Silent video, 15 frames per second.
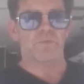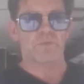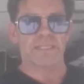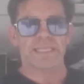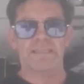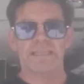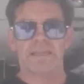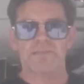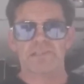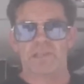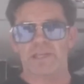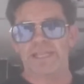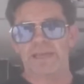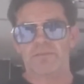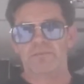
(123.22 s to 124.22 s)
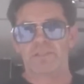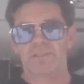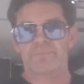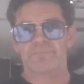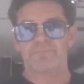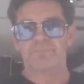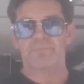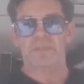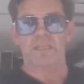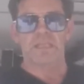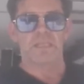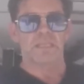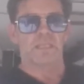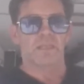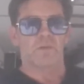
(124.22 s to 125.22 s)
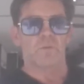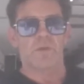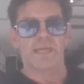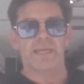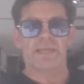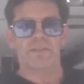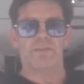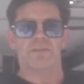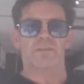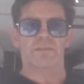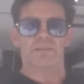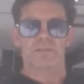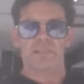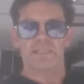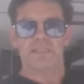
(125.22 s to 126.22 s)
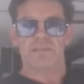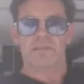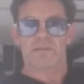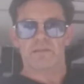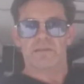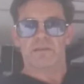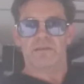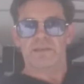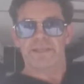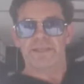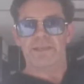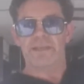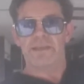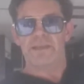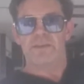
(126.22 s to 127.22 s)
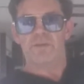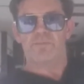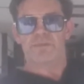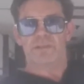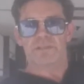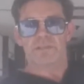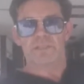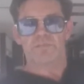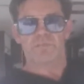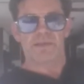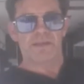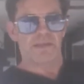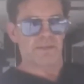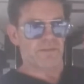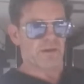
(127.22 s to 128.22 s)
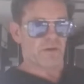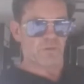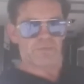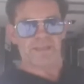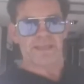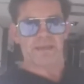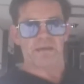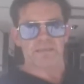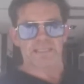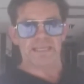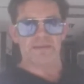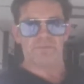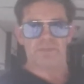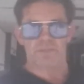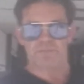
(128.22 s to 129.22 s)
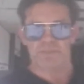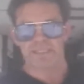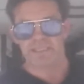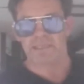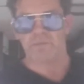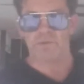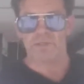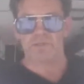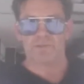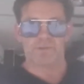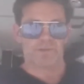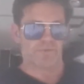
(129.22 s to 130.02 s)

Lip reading: will tend to have slide outs, where you can see here you press this bit and the whole thing goes out. This particular one's got